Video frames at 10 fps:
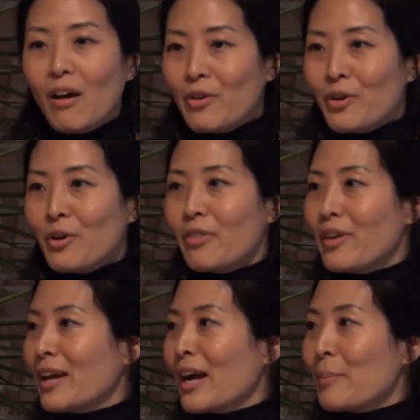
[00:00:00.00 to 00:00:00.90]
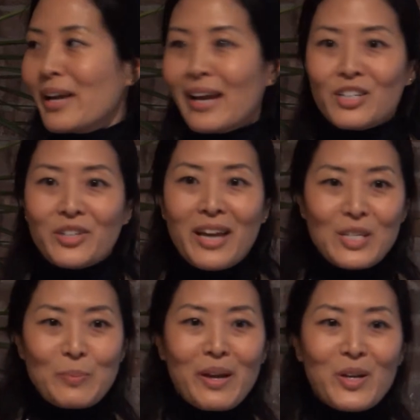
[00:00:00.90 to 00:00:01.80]
The other thing, I might actually
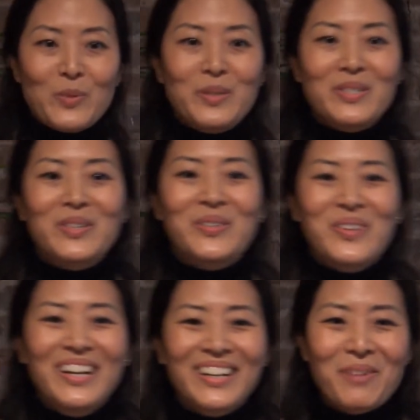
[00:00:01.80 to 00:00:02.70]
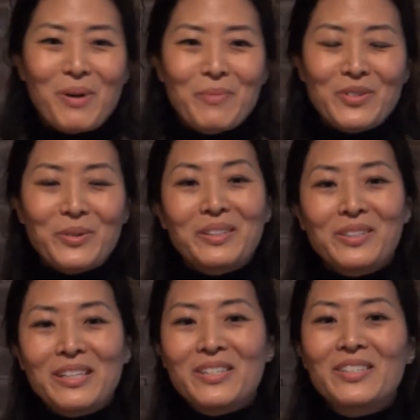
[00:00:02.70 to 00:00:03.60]
ask my husband to come up
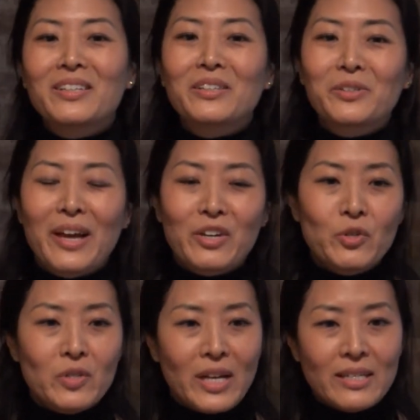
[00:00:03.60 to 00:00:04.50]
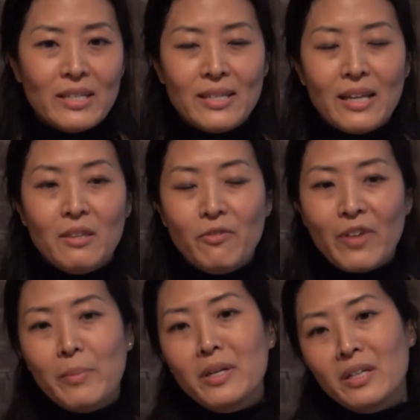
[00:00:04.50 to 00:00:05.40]
and lead us in a little exercise, is that
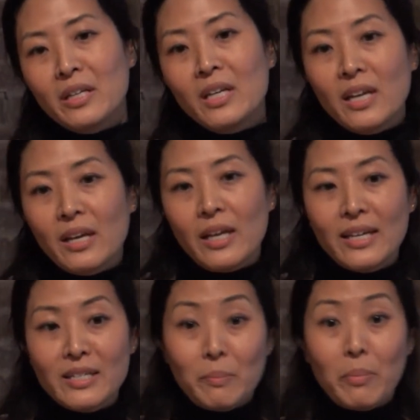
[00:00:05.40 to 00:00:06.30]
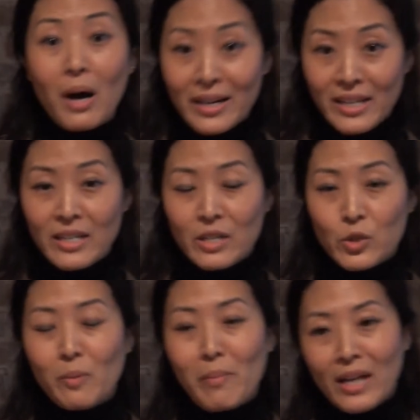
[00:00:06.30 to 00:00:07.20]
the feminine is embodied.
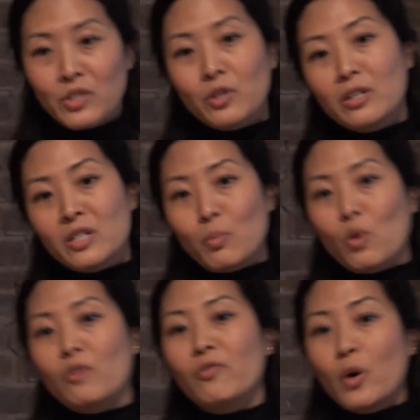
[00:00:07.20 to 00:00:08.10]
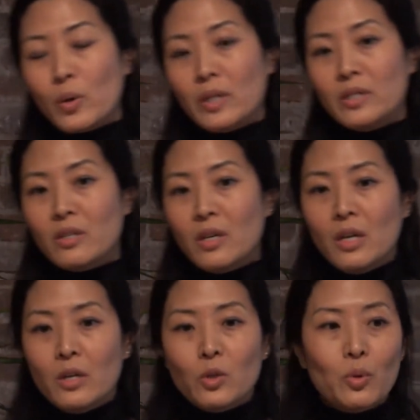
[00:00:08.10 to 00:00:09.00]
So the masculine is more focused
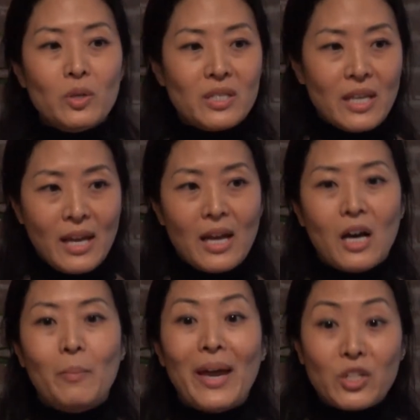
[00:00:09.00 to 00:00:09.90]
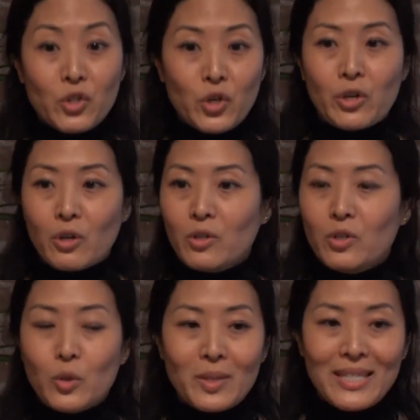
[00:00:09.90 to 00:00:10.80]
towards the external,
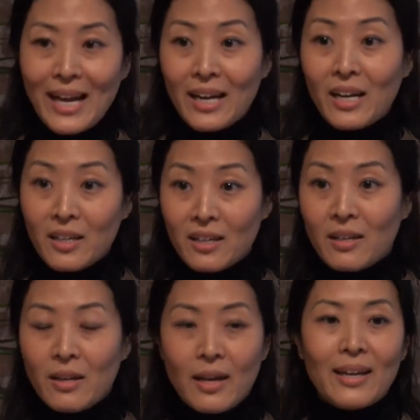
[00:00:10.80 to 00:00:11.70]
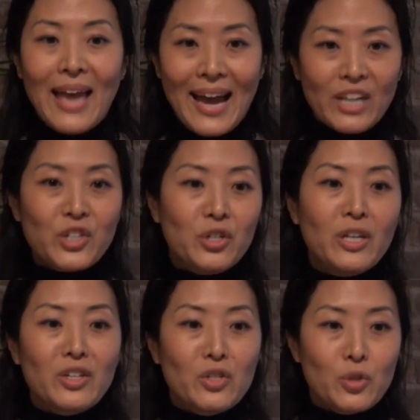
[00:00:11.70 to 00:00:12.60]
so data,
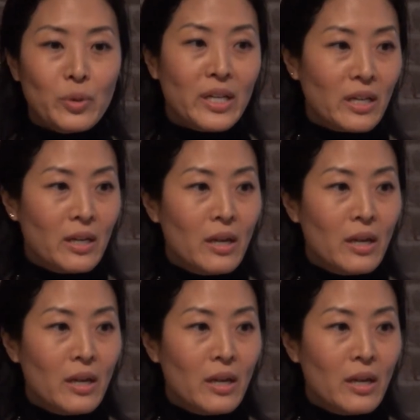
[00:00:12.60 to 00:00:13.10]
action, and doing.